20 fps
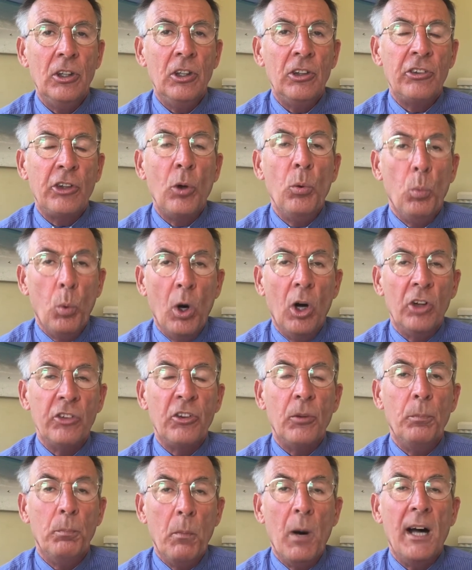So
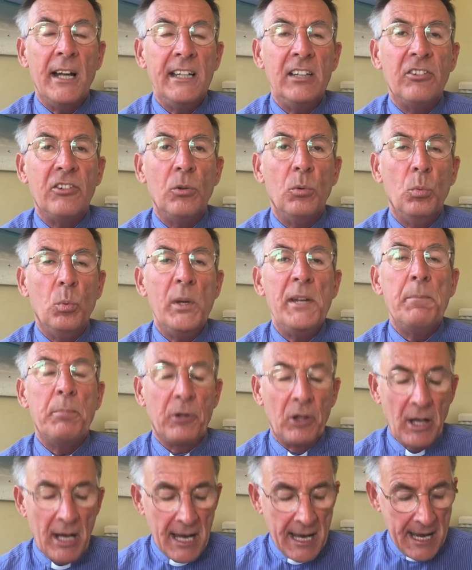what might we
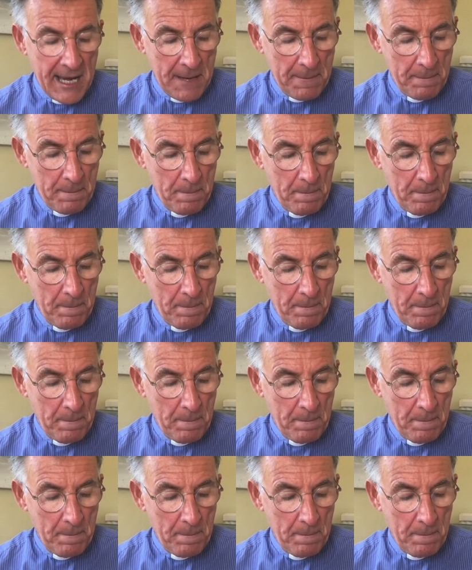pray?